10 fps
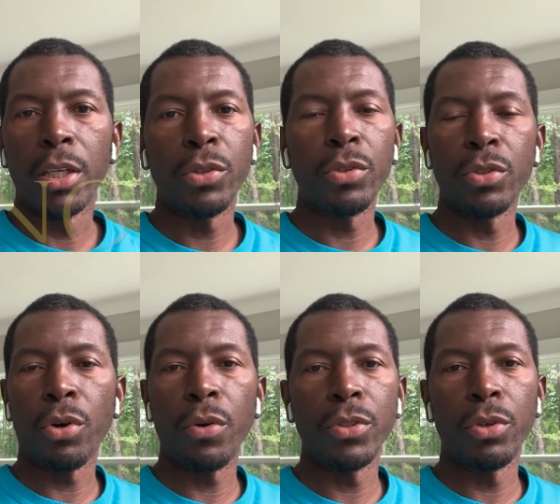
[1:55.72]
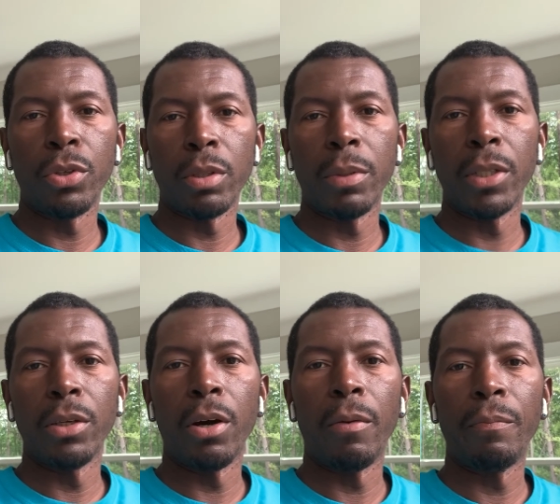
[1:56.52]
The answer is always going to be
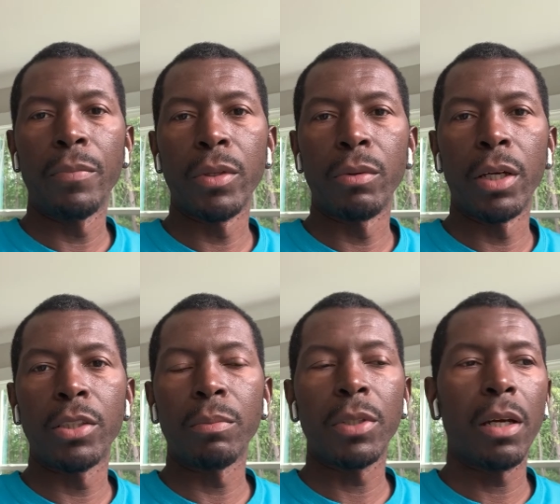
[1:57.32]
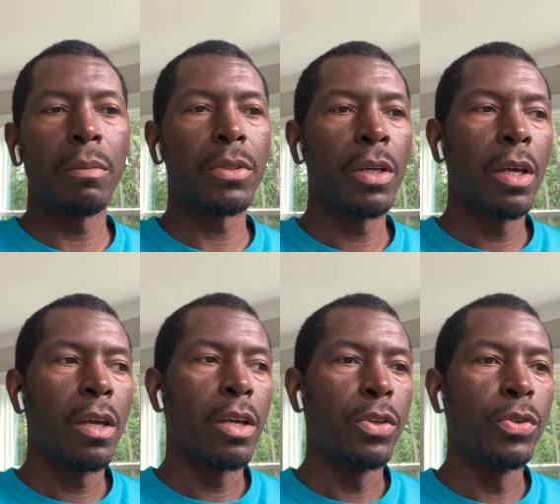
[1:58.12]
no, right? Sometimes
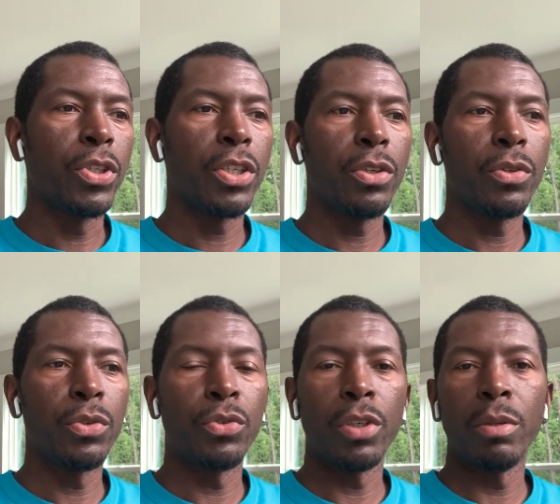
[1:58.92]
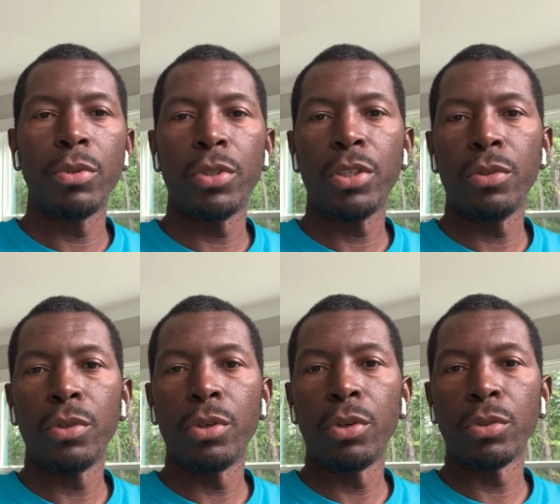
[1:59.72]
you share your dreams, you share
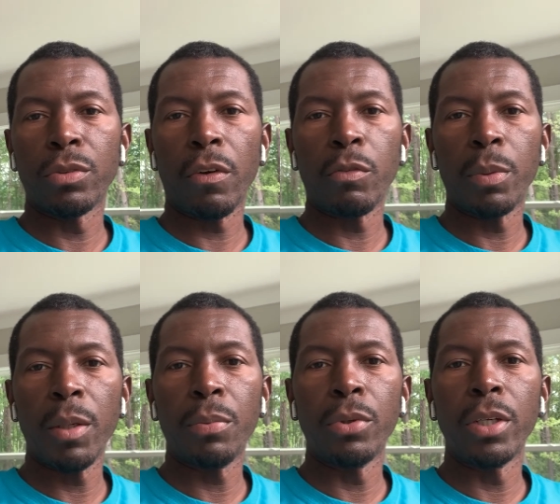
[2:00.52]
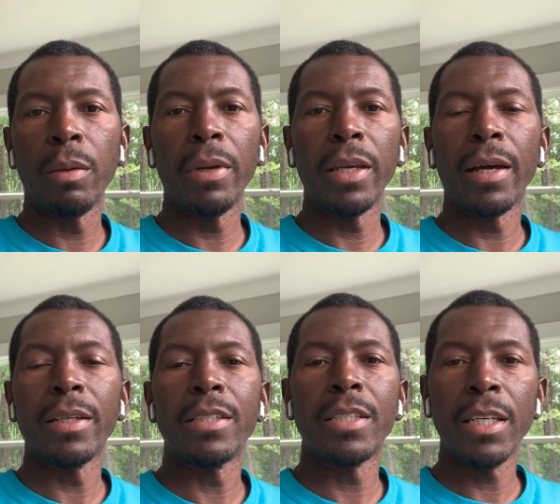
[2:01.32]
your goals with other people, and they may
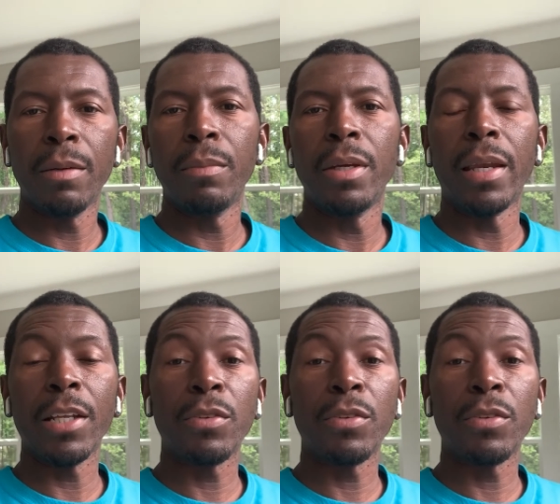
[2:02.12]
not see it, and